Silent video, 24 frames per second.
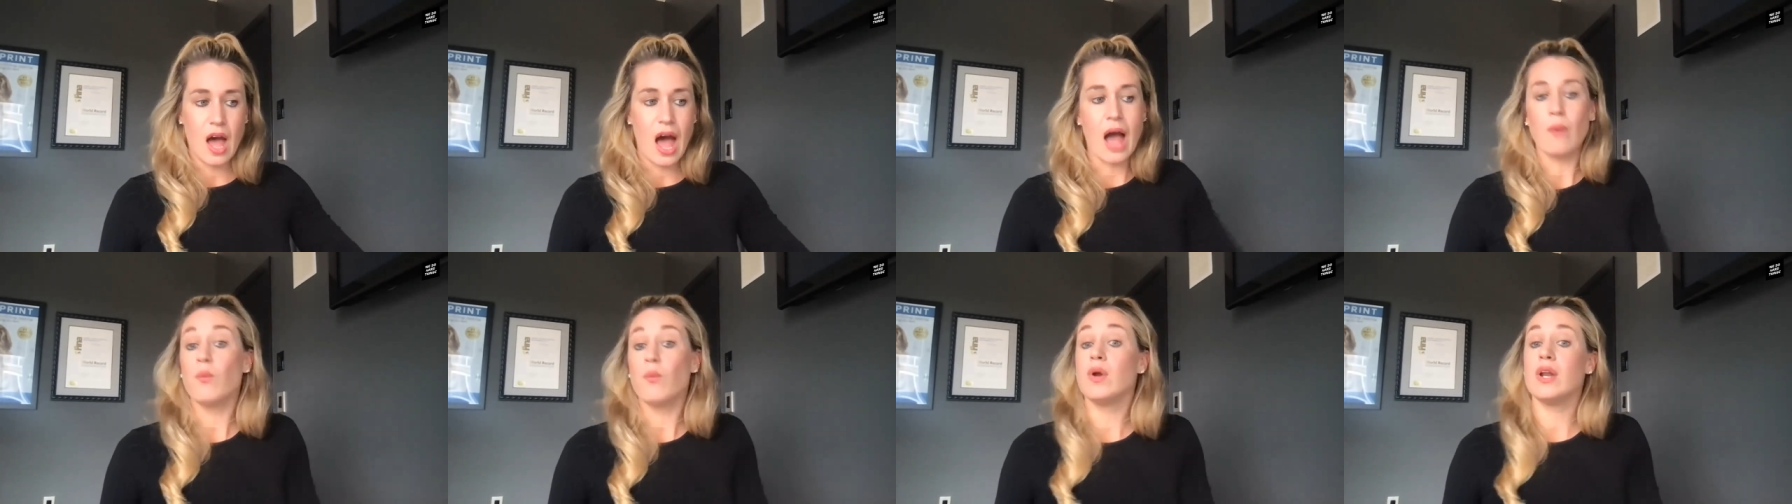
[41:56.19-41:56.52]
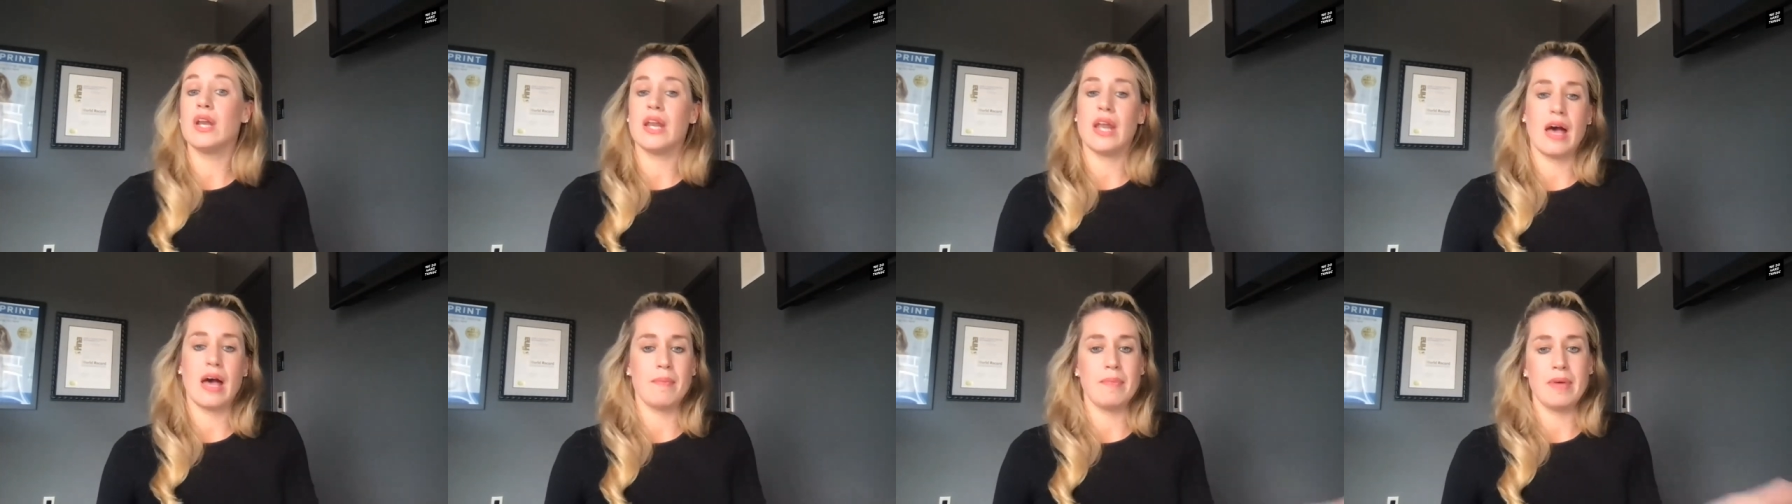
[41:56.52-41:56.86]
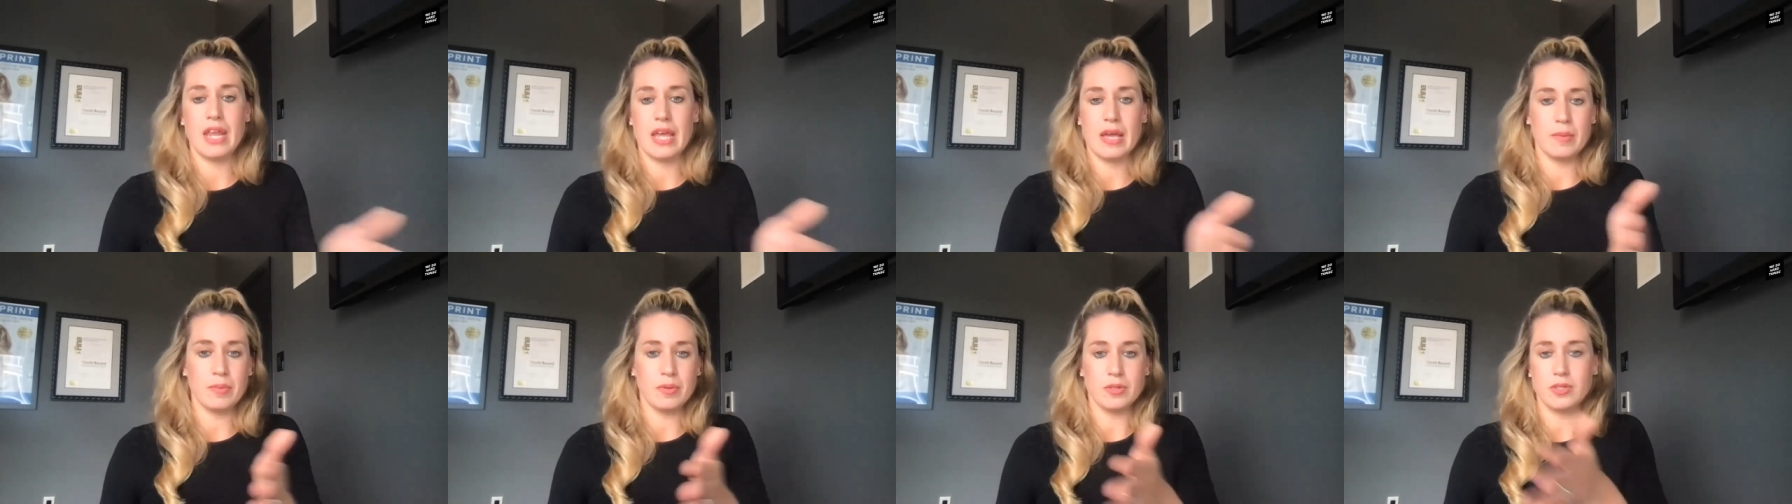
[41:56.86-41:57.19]
I wouldn't have
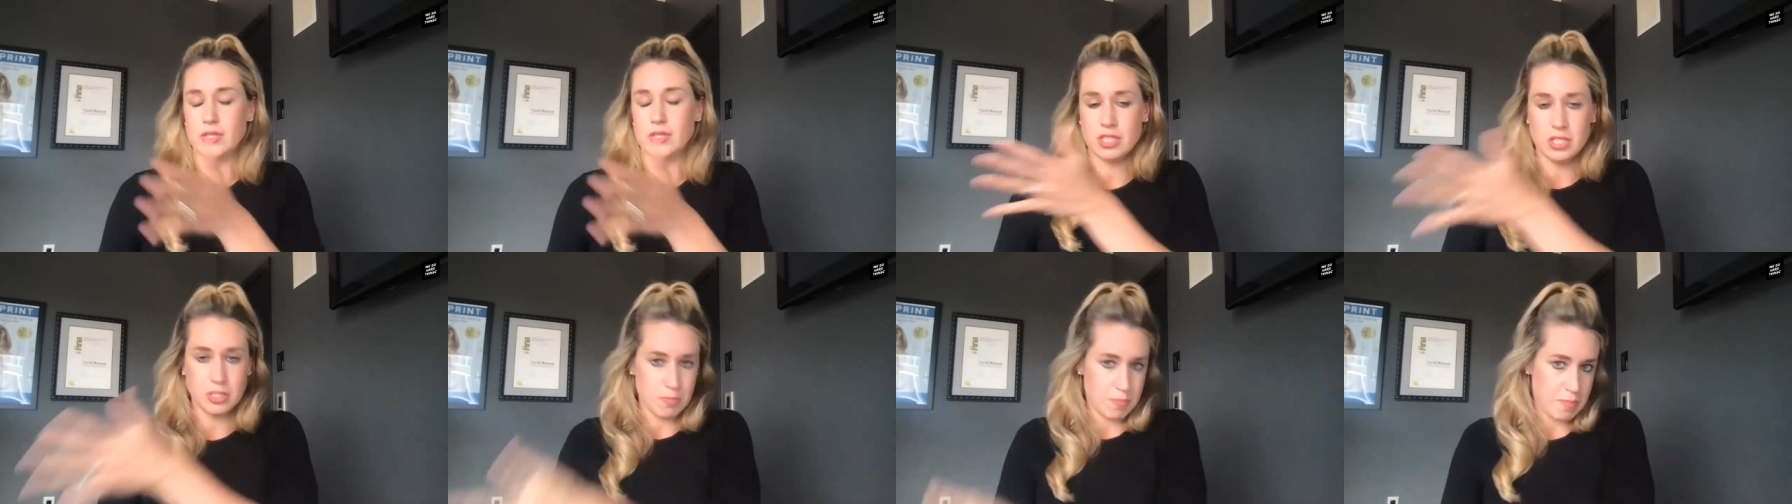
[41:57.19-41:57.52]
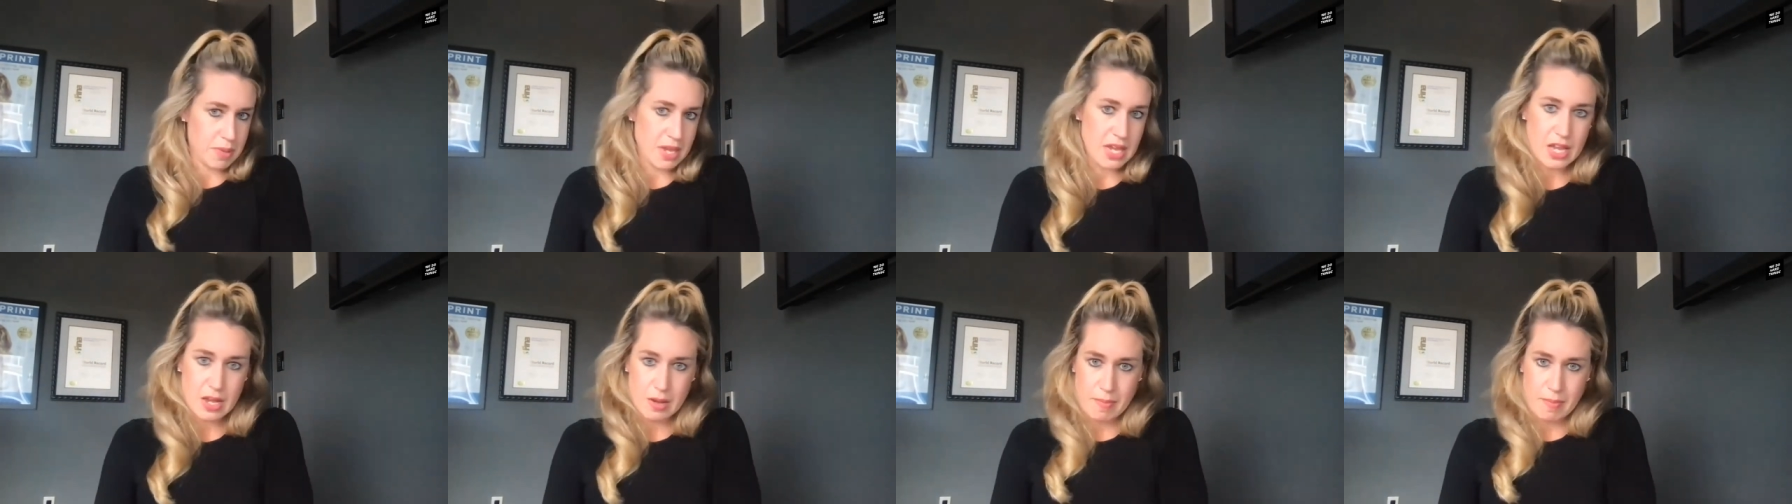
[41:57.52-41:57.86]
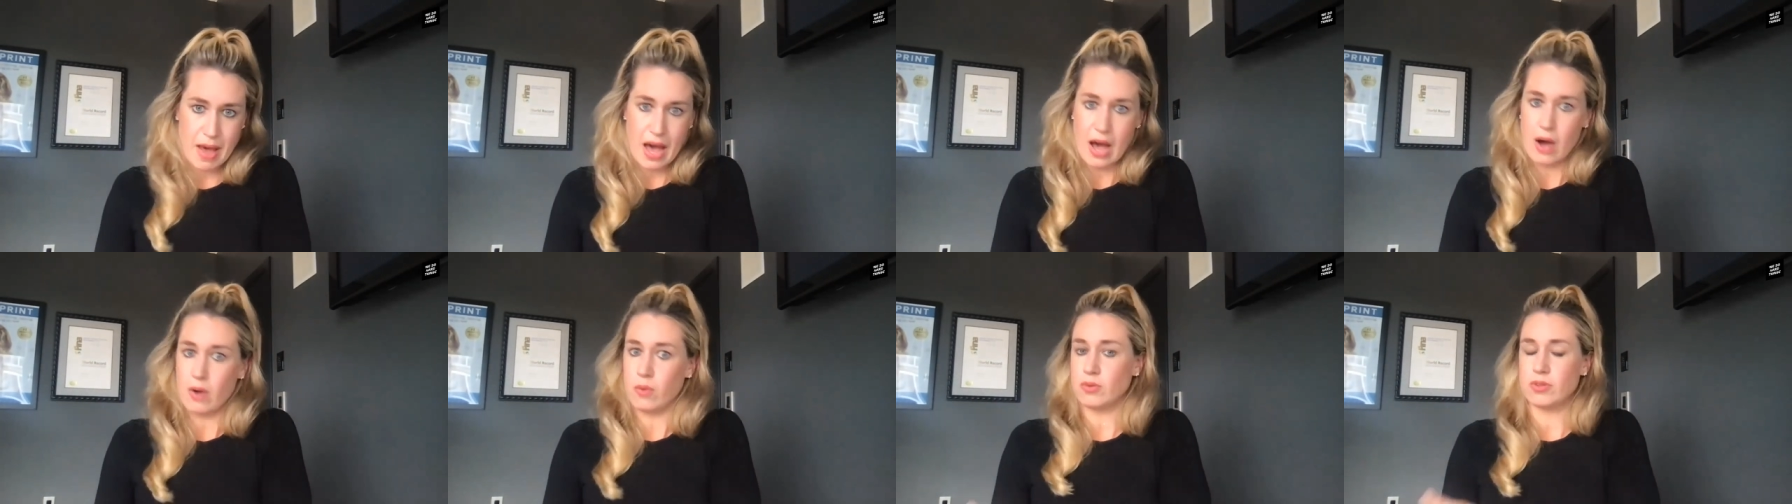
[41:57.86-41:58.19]
been able to speak
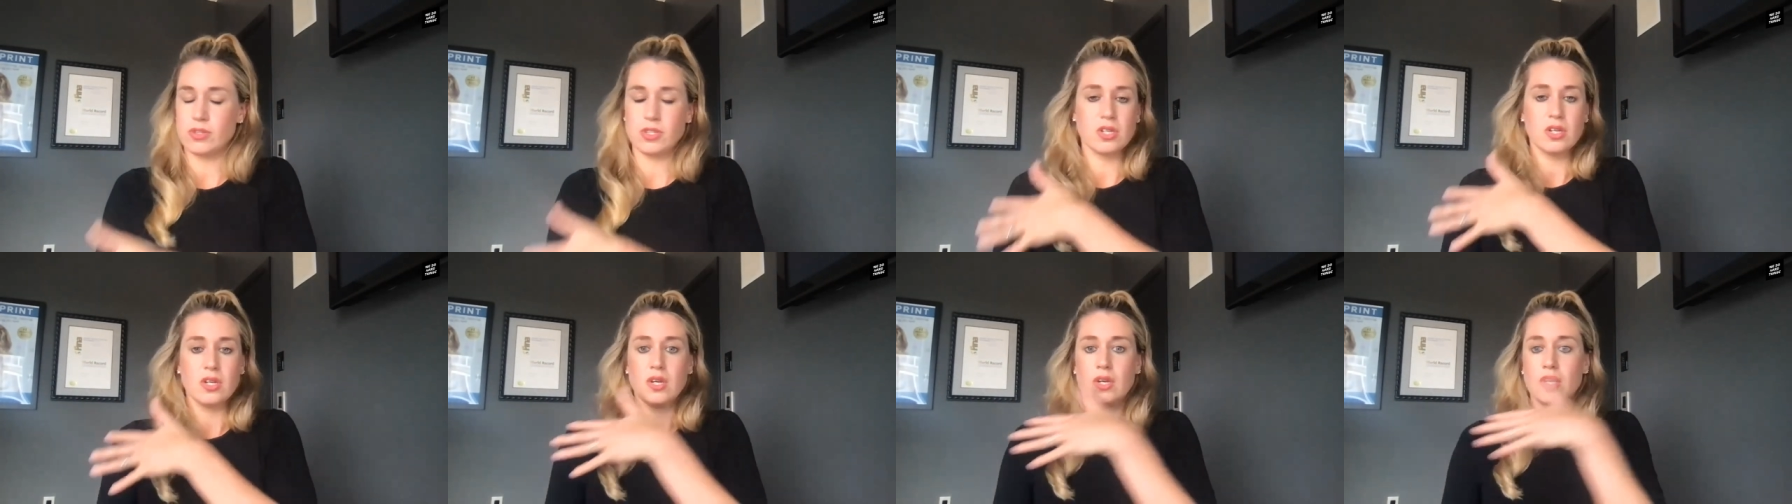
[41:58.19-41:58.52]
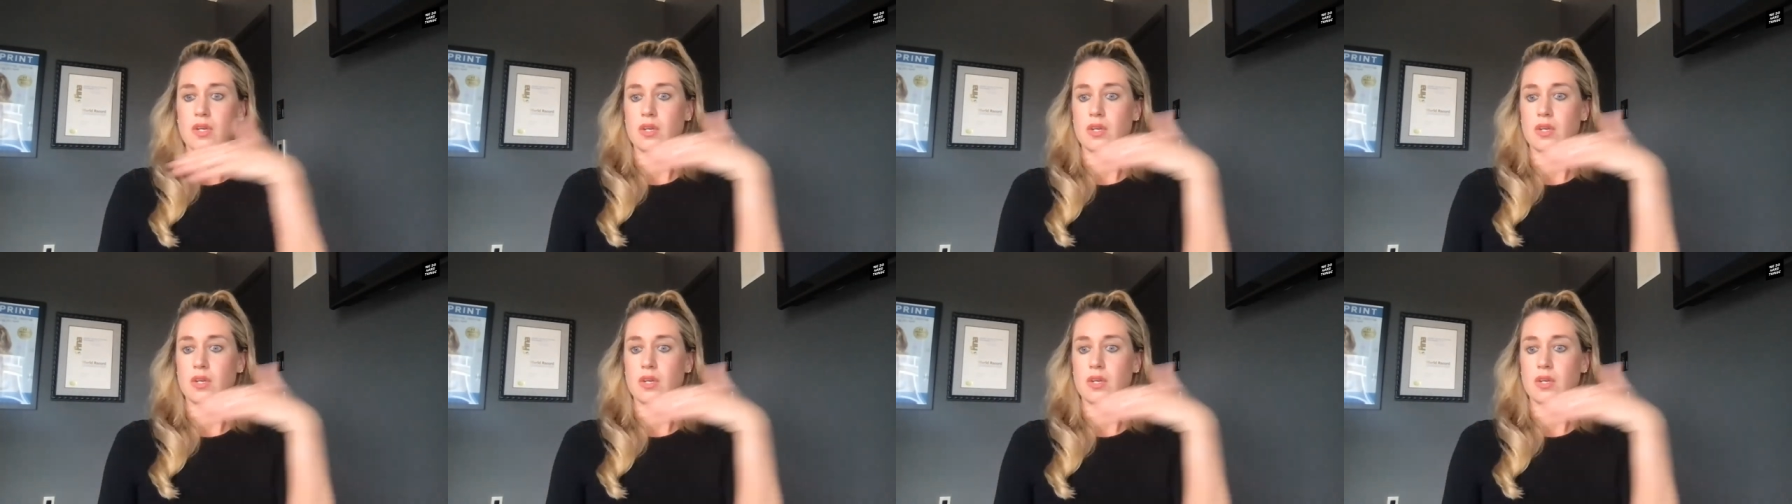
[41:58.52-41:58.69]
about